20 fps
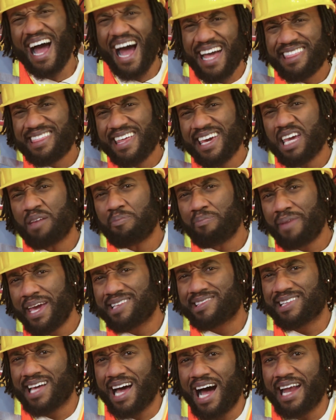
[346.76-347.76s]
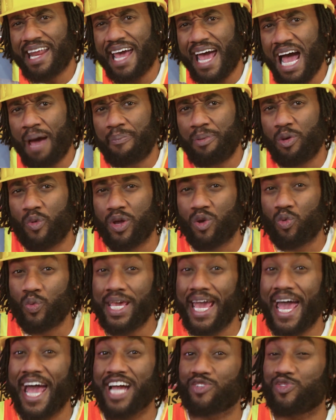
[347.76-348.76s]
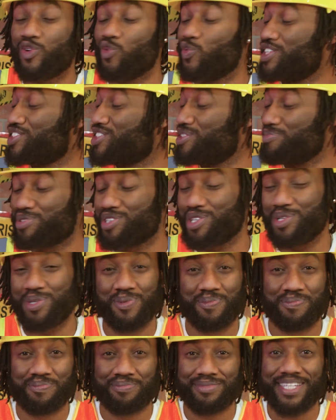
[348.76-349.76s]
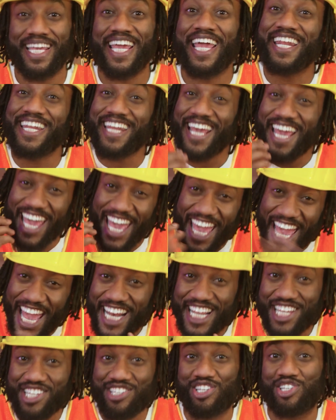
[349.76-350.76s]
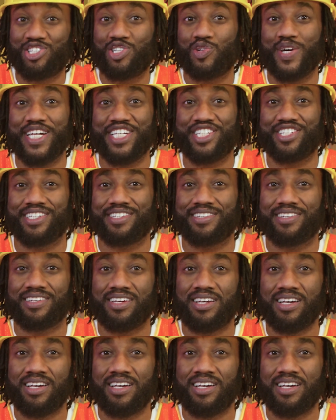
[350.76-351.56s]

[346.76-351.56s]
I think it makes God happy when we ask for wisdom too, in any situation.